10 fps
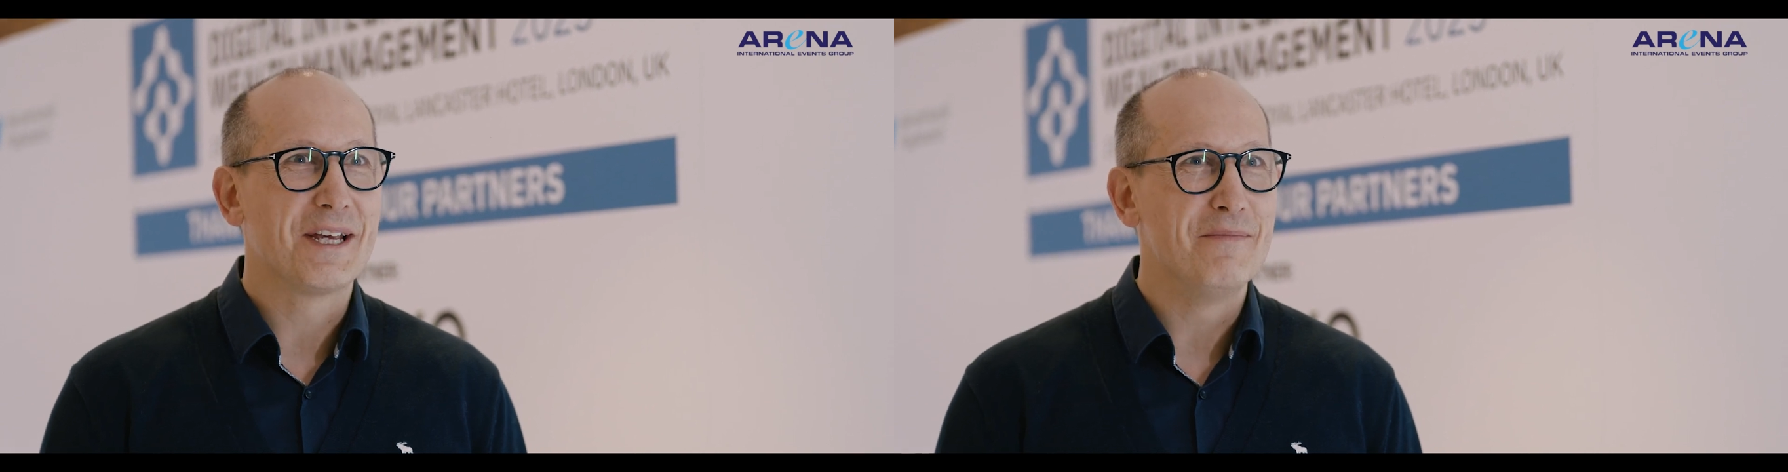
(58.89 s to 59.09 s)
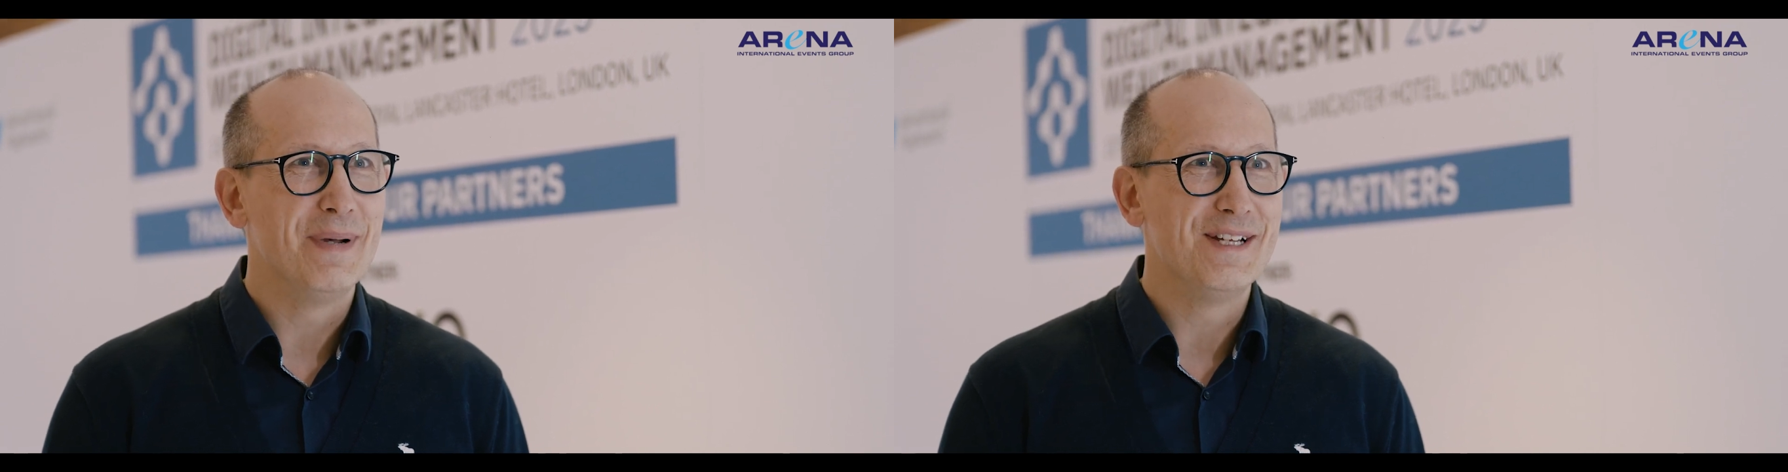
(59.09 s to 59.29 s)

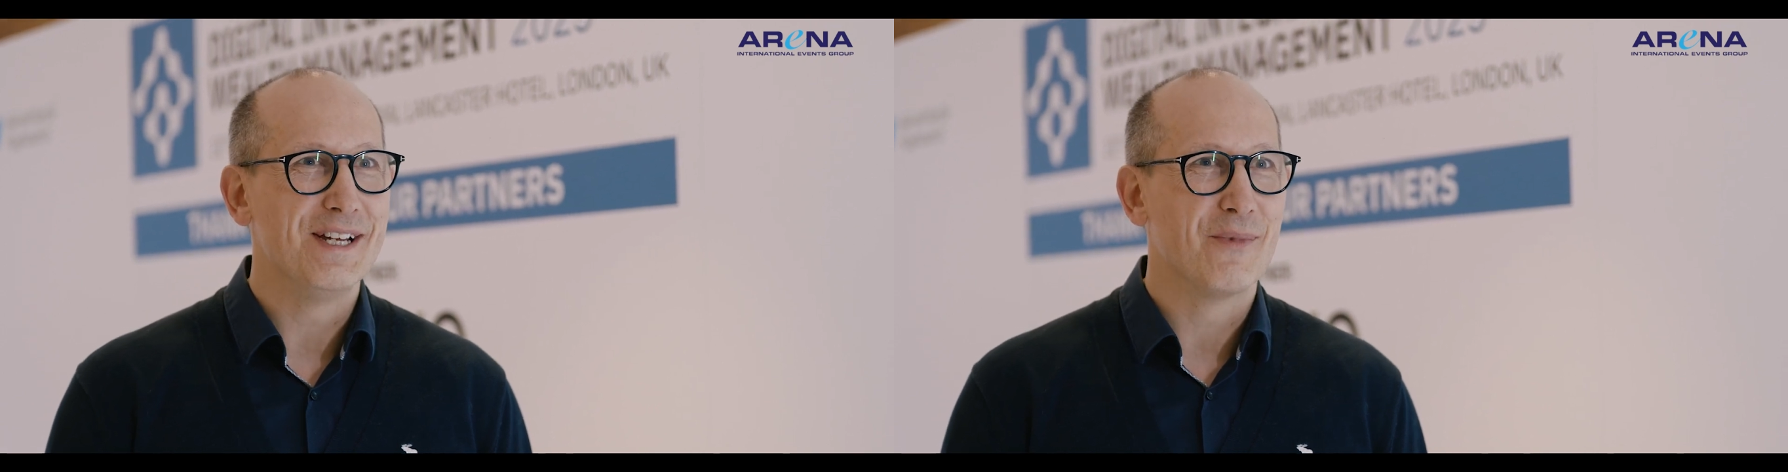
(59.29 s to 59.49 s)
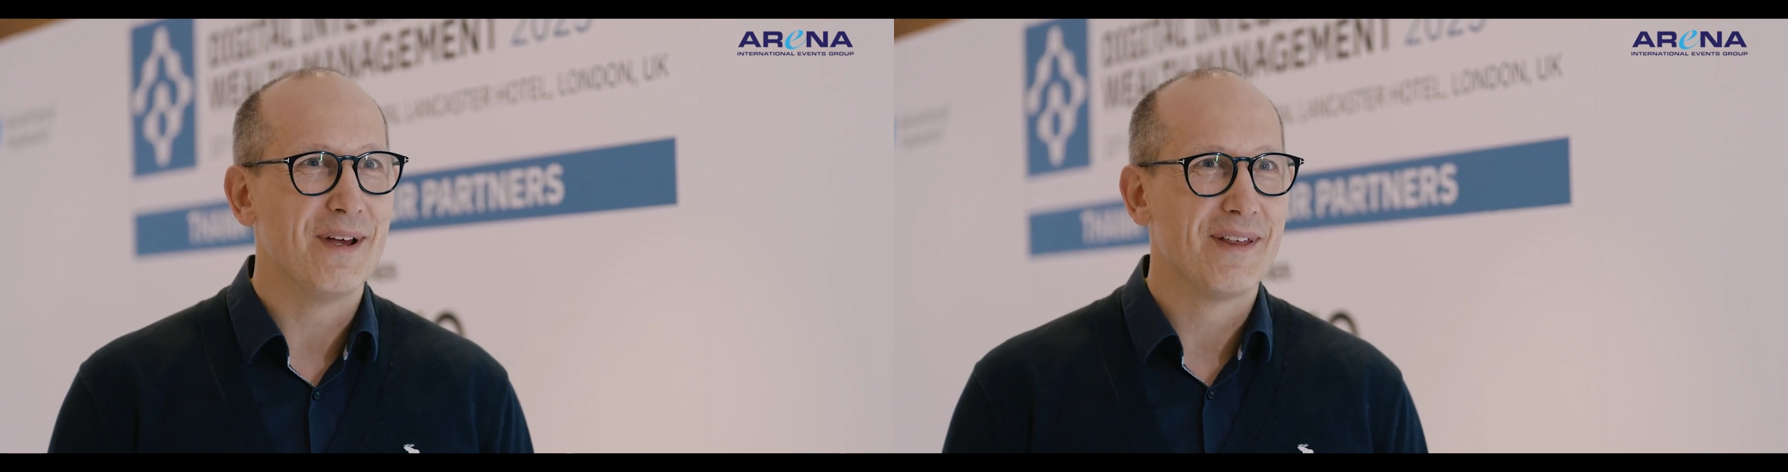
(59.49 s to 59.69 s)

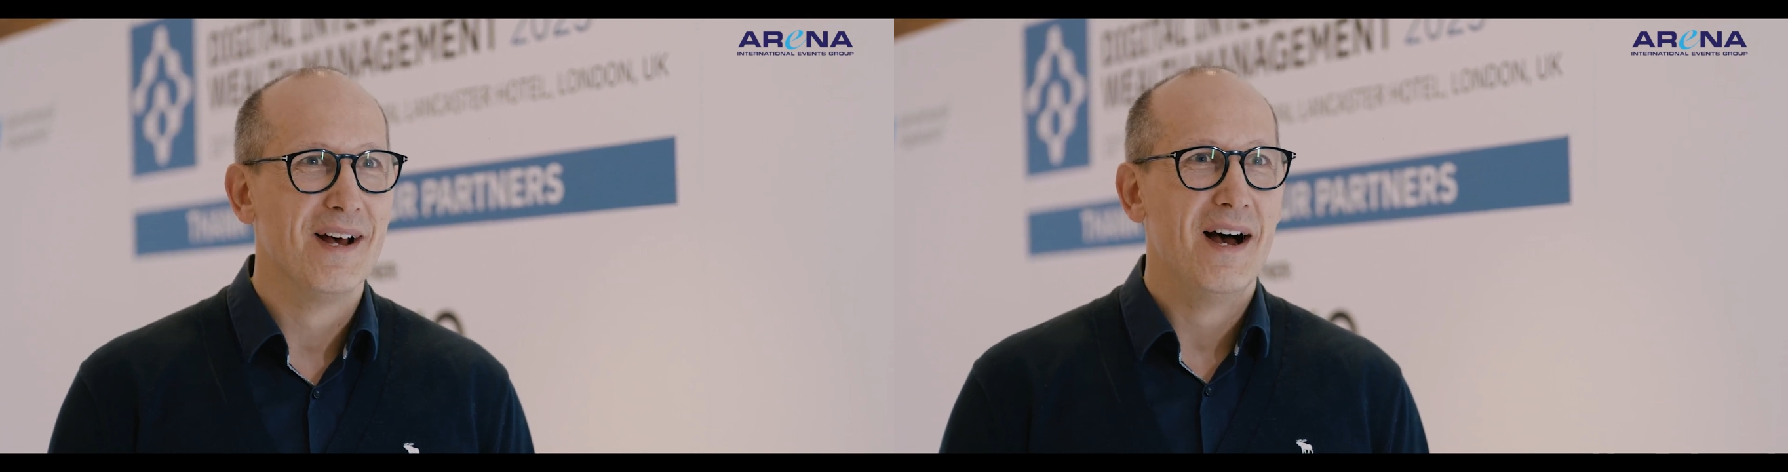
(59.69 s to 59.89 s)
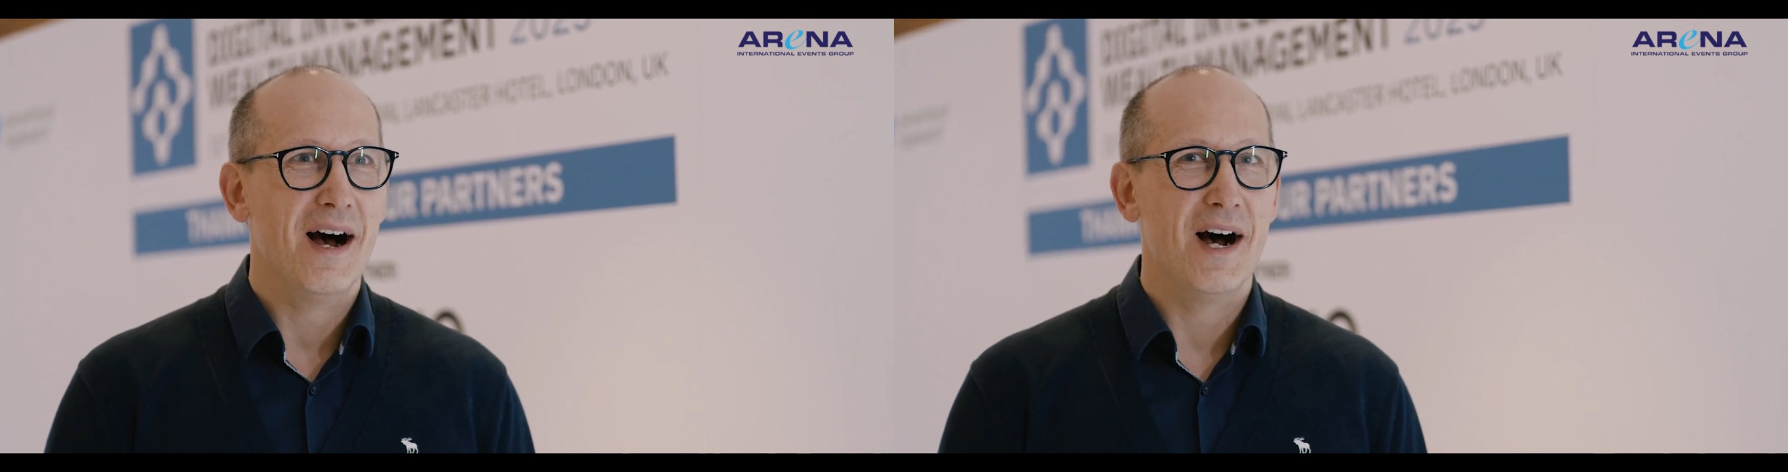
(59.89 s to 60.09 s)
competing with,
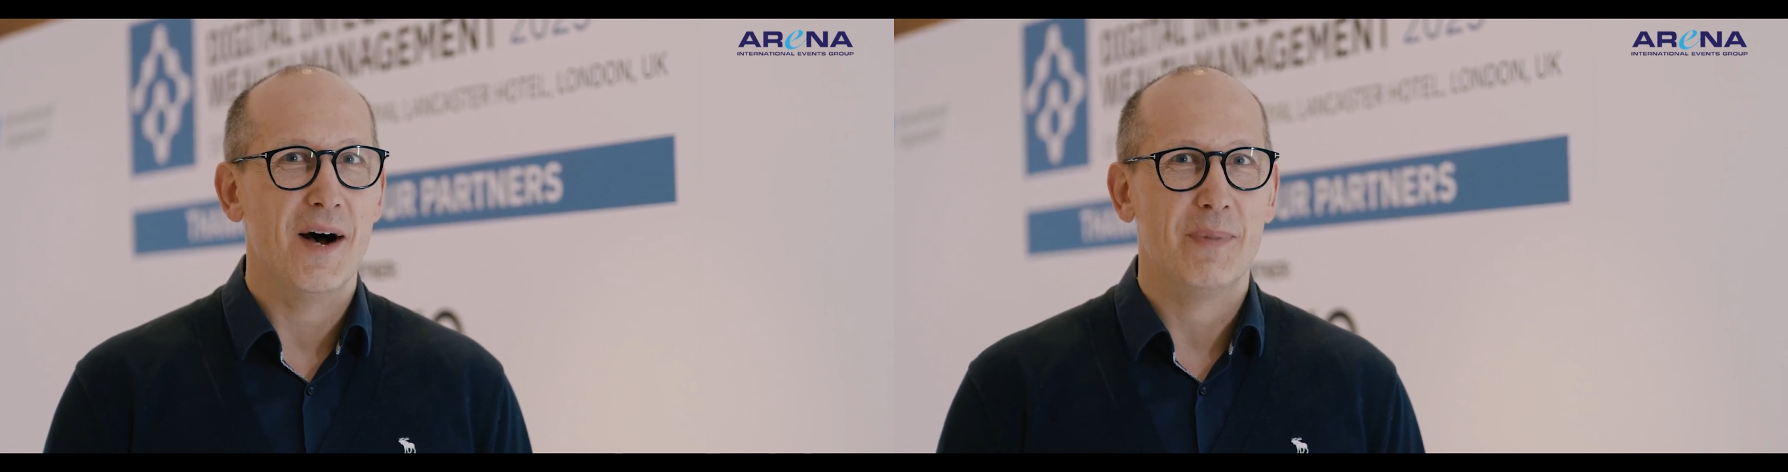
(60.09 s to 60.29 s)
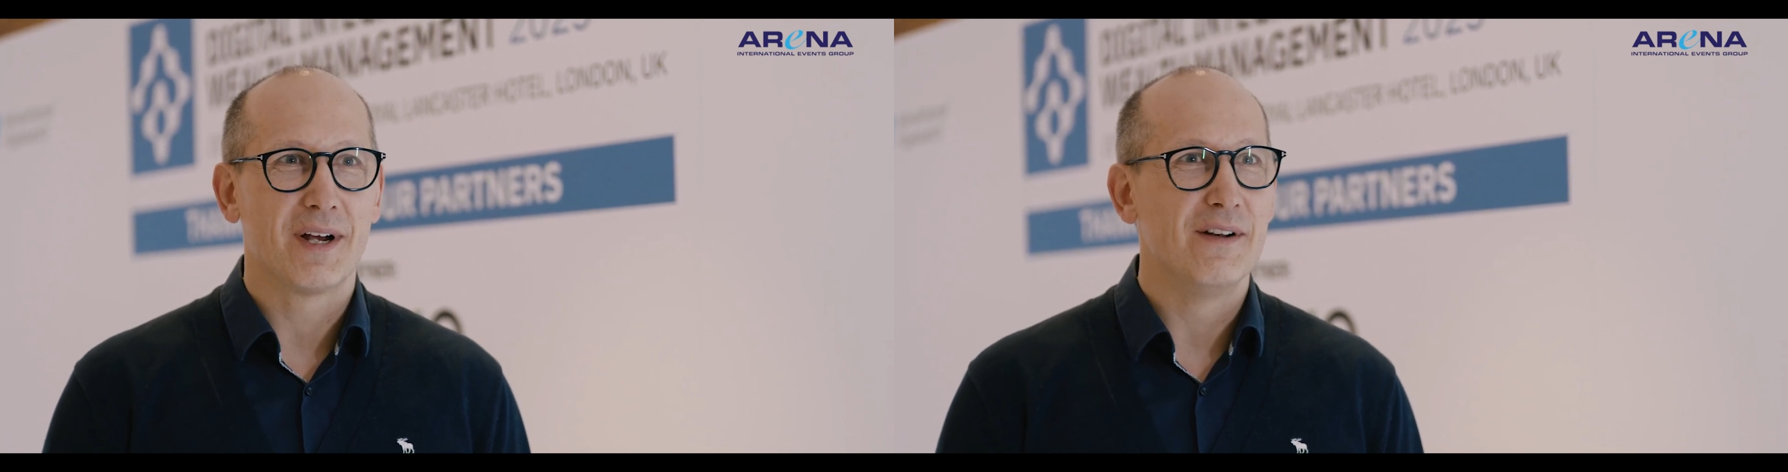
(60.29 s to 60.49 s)

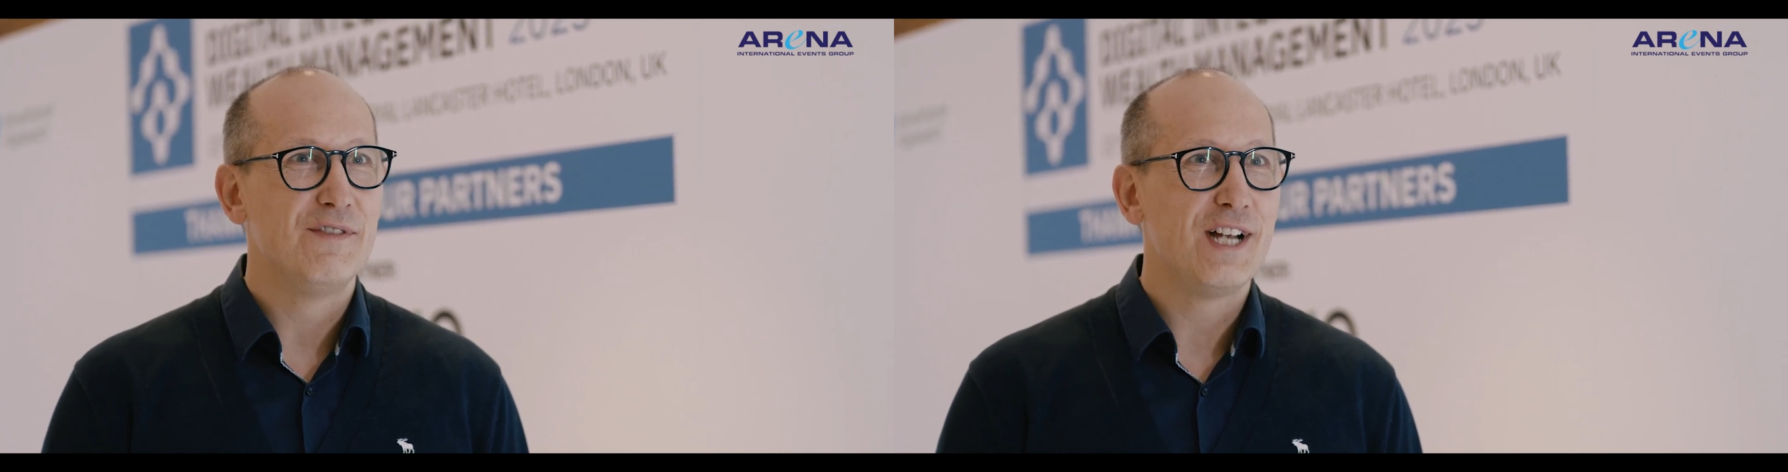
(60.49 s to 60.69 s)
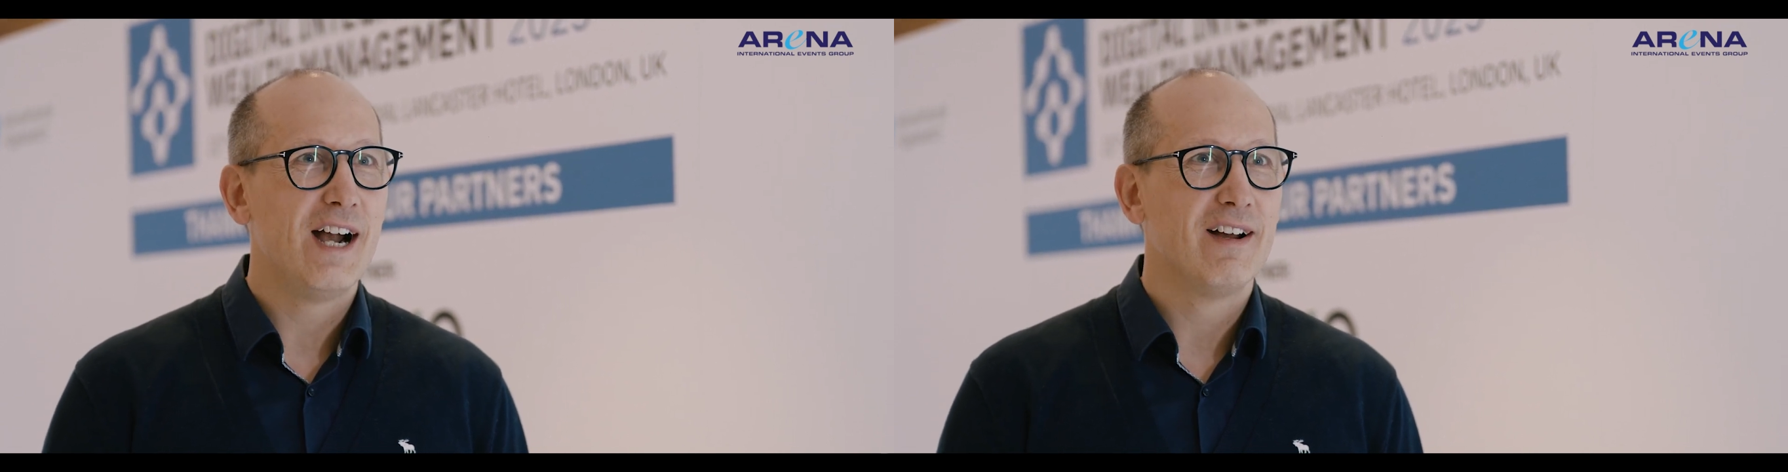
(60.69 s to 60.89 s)
but kind
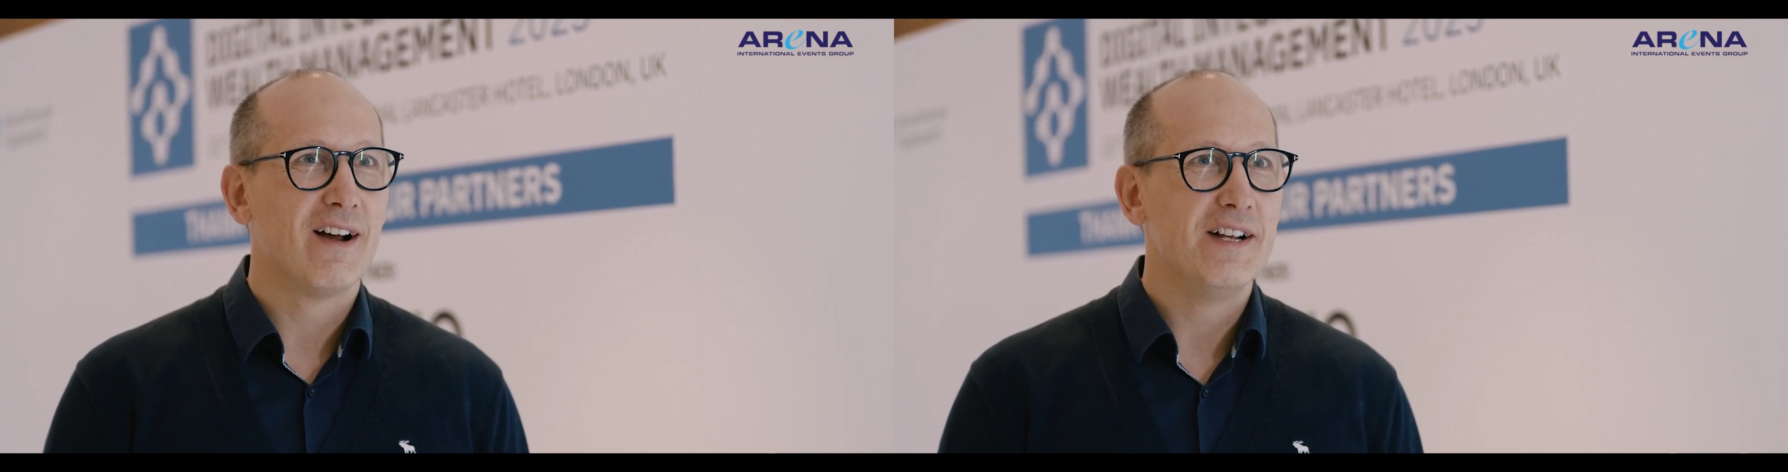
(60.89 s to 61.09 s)
of sharing